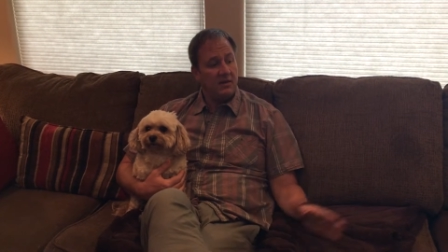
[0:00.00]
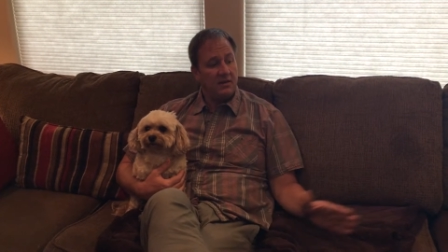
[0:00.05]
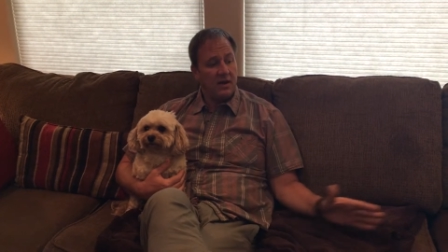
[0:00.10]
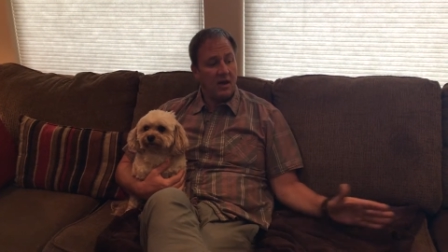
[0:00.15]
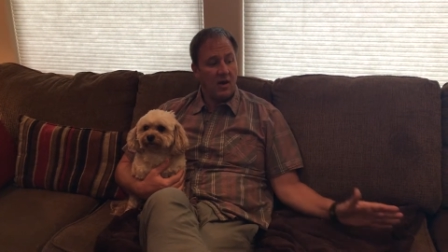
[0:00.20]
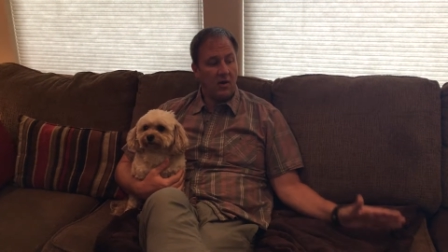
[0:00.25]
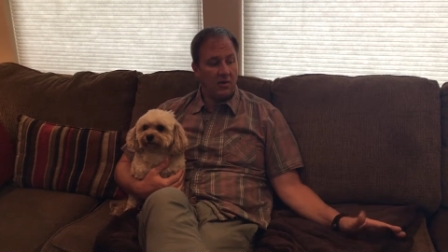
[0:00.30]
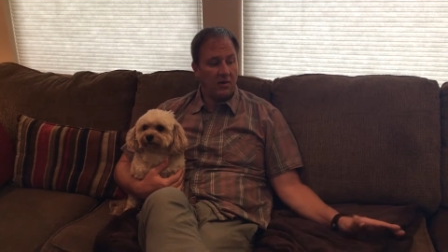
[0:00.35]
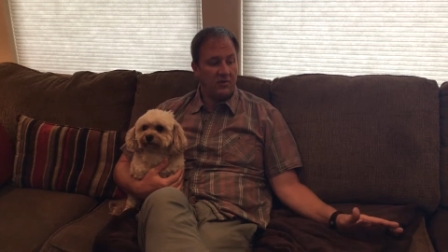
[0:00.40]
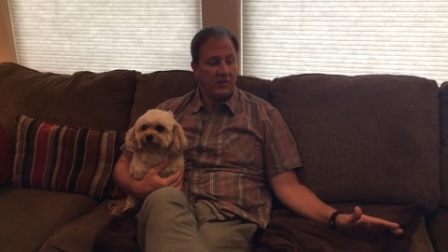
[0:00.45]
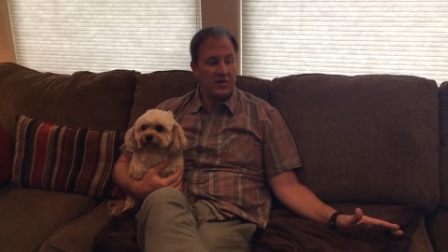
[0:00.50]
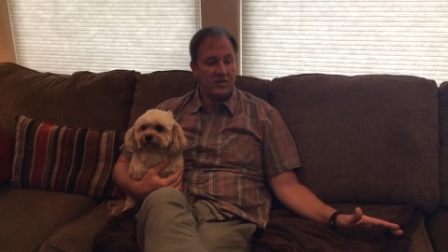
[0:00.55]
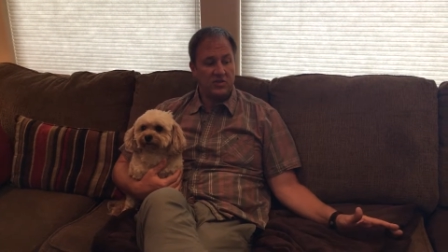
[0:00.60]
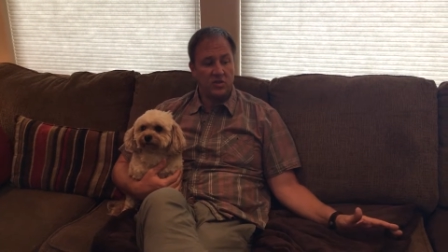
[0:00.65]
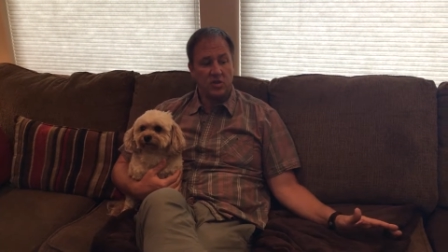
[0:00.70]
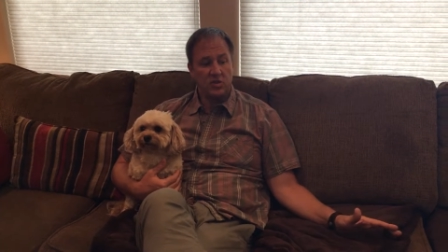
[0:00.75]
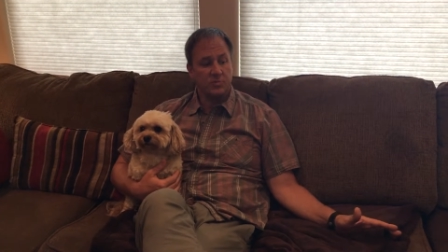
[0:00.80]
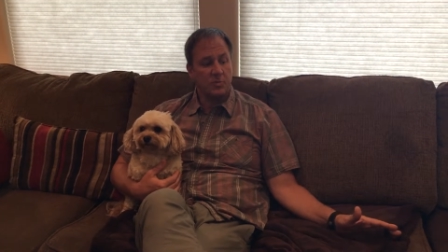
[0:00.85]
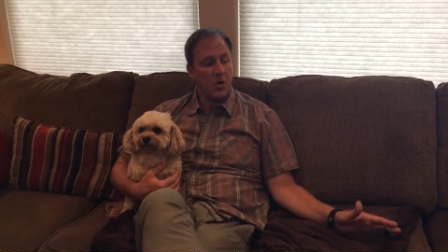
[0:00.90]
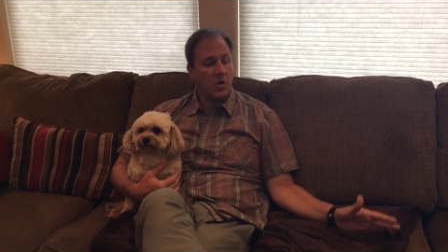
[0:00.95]
Now, if he
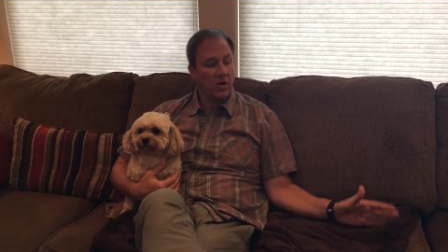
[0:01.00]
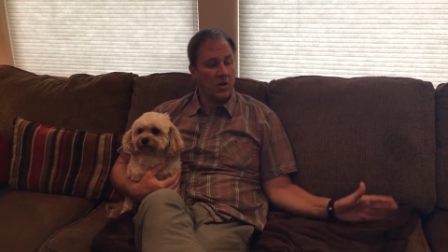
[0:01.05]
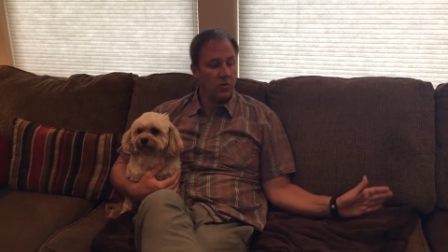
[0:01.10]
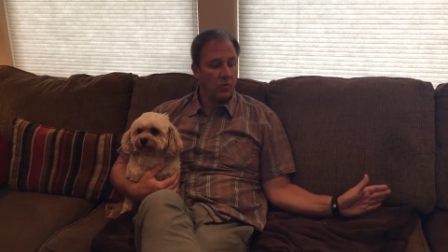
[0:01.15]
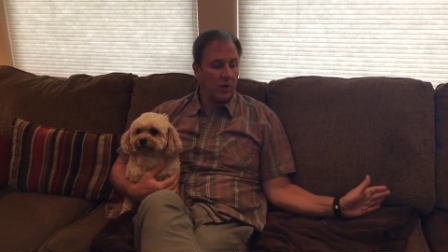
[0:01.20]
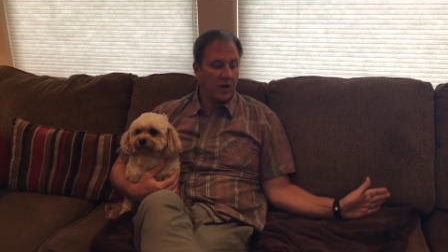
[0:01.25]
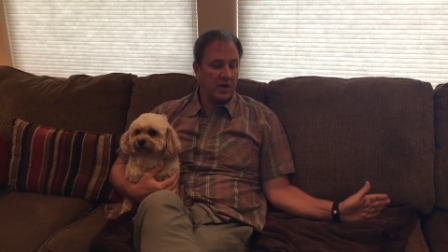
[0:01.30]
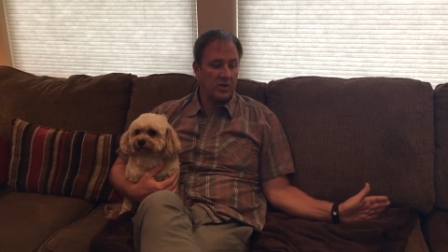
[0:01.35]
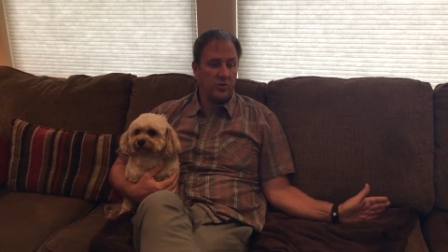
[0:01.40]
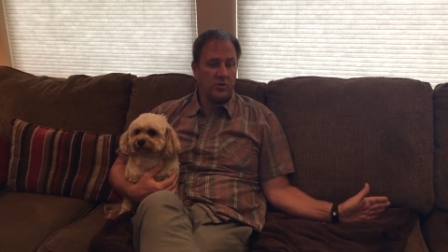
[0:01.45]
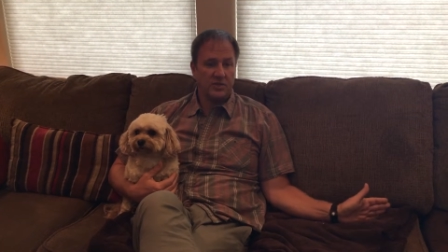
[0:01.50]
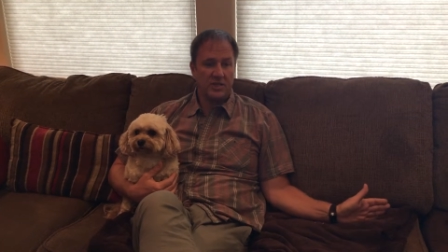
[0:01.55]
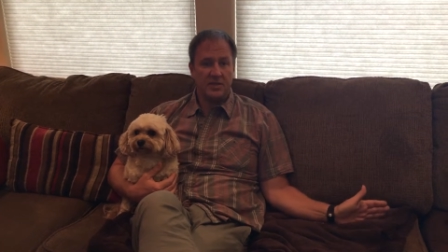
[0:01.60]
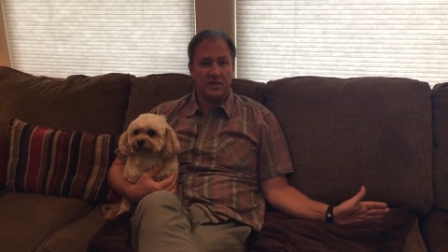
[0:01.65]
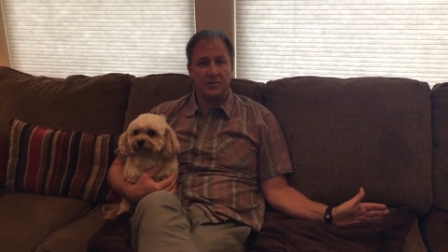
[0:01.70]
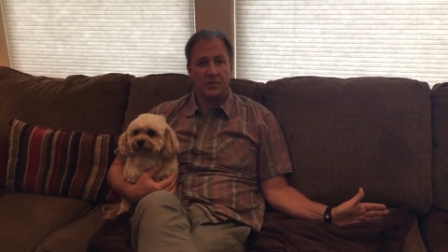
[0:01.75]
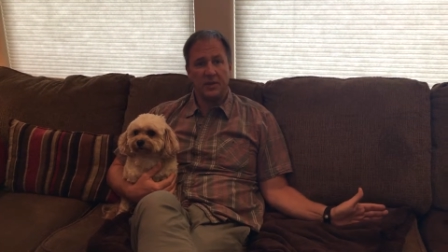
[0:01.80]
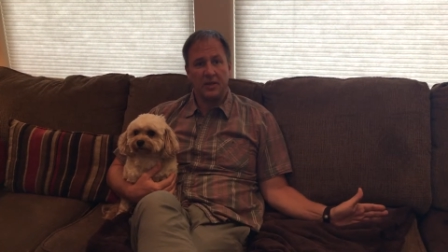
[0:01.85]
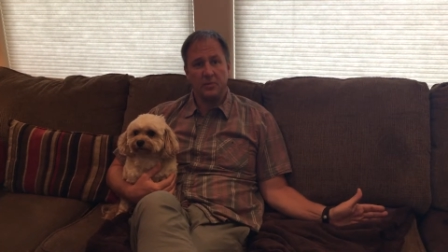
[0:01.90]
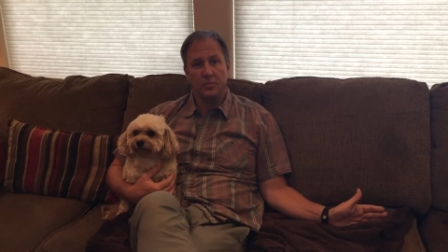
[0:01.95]
starts barking, what I do is I
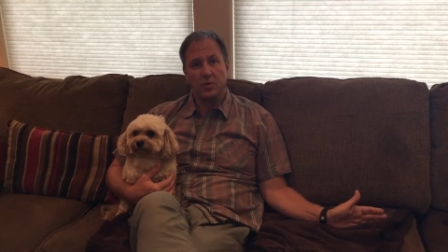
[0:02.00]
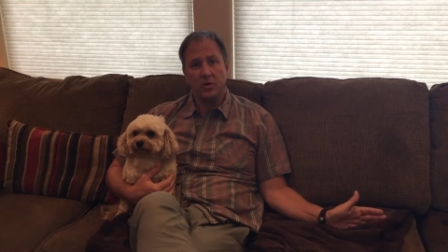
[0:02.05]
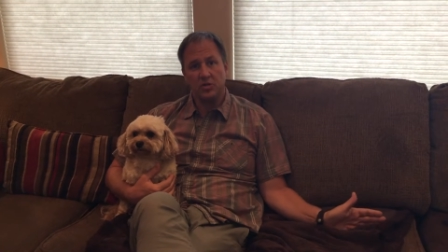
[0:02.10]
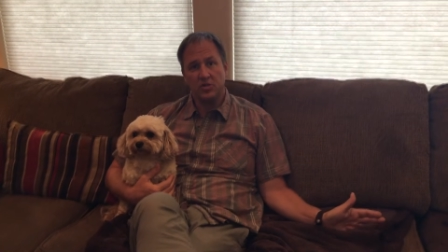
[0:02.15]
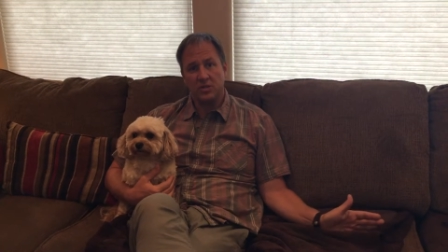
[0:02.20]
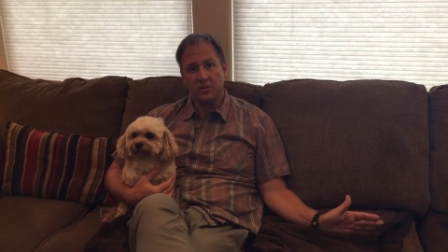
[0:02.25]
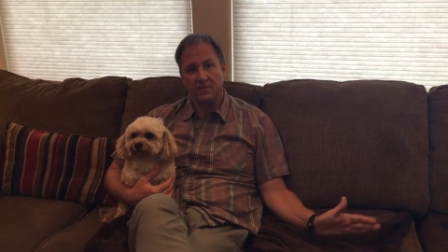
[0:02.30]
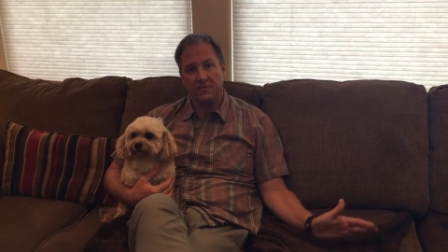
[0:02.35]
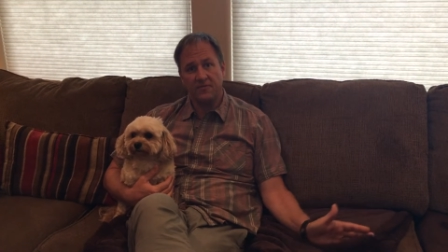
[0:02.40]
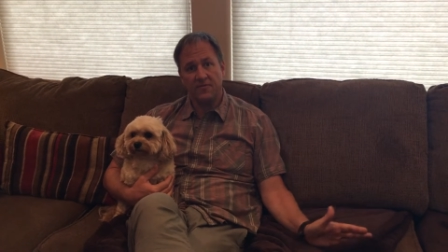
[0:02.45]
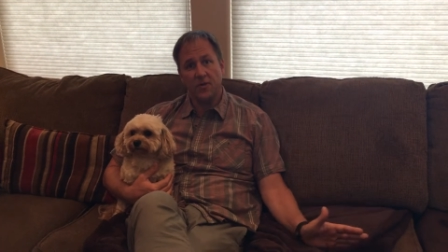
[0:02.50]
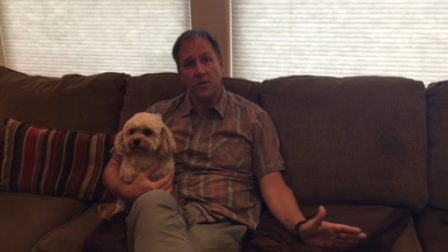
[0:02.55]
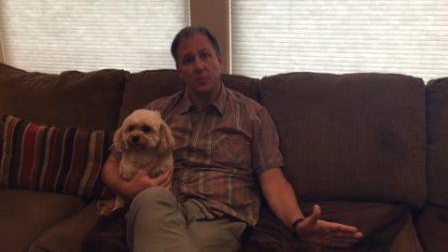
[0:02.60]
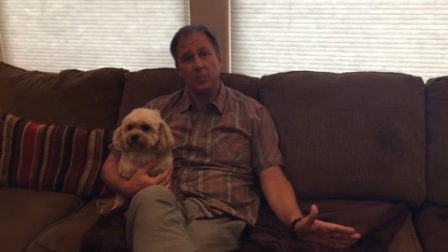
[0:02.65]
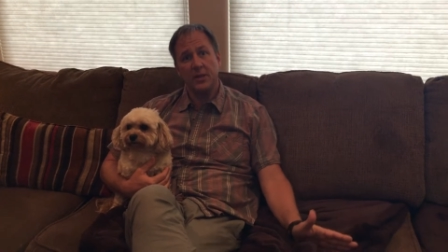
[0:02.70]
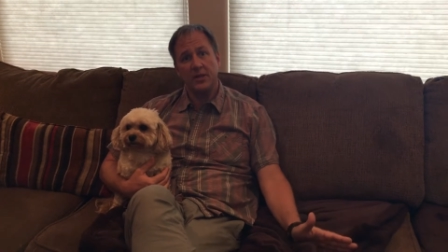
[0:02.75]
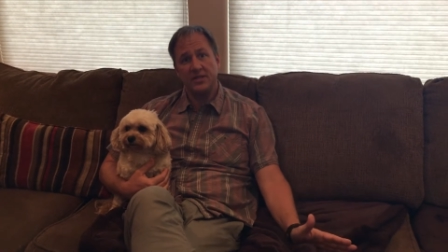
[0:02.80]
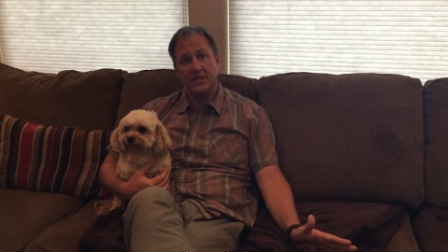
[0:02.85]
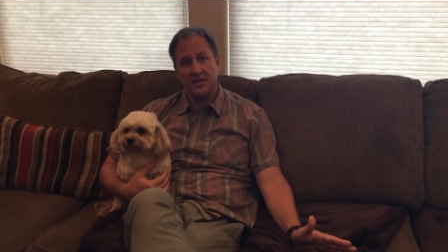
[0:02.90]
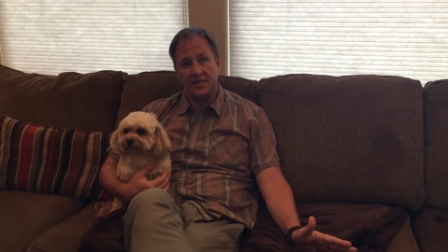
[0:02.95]
typically push them
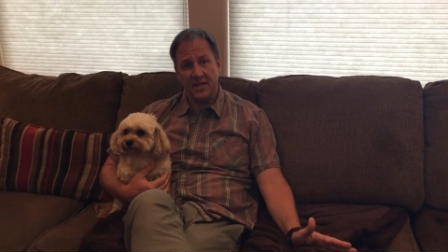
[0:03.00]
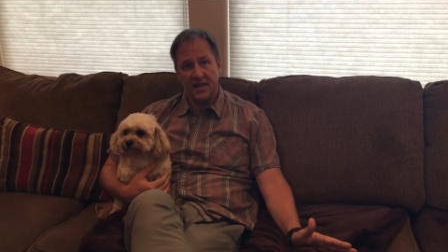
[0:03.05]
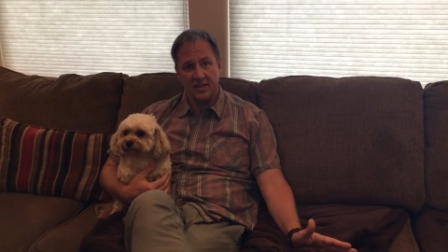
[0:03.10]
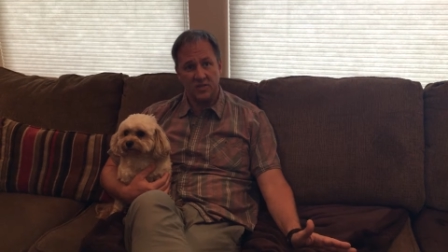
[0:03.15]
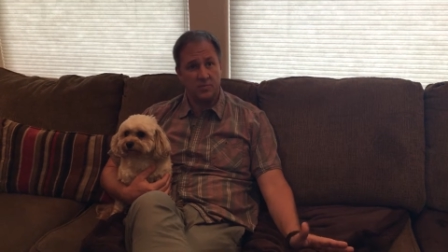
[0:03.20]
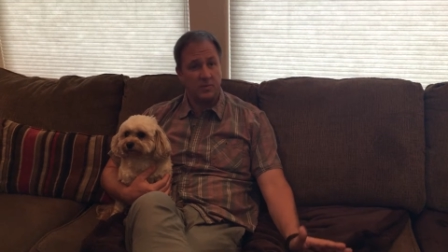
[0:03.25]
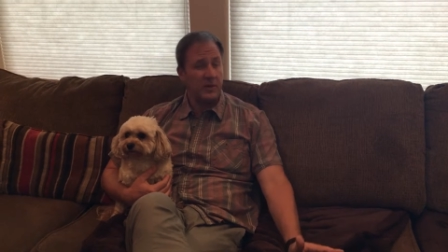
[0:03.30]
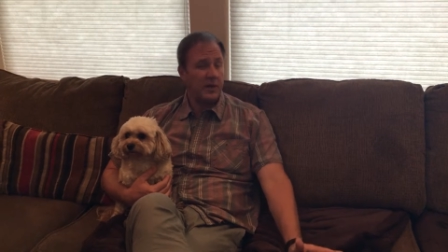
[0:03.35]
firmly to the edge,